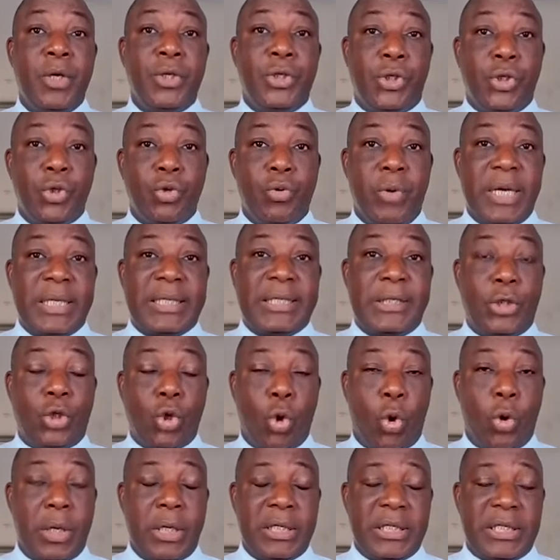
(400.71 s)

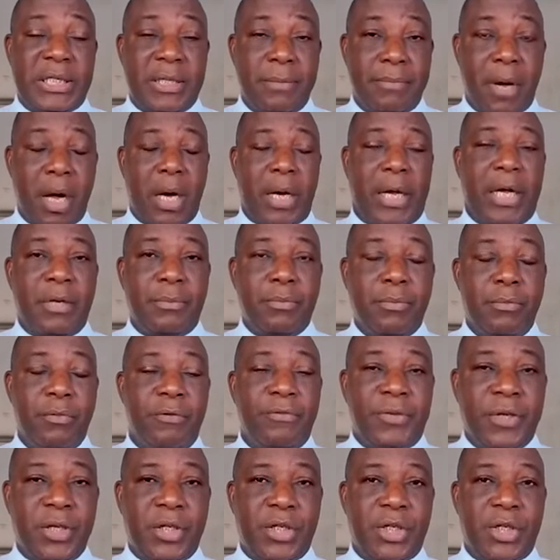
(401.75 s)
The market moved the